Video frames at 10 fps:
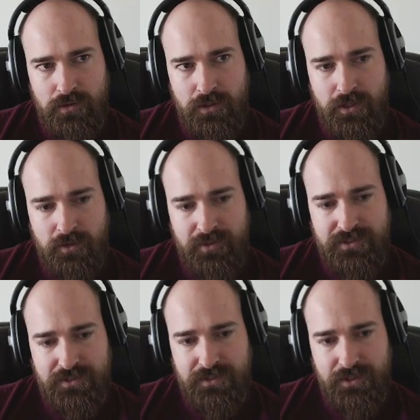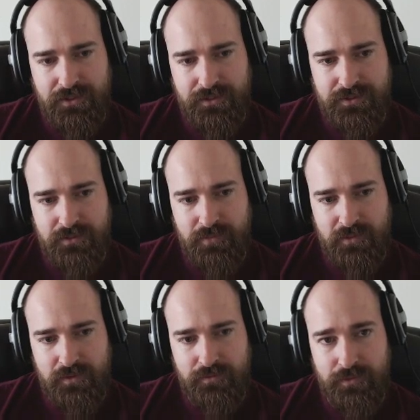uh, I'll pay 69 ducats to
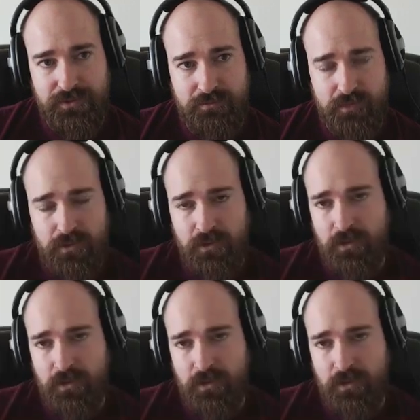influence him.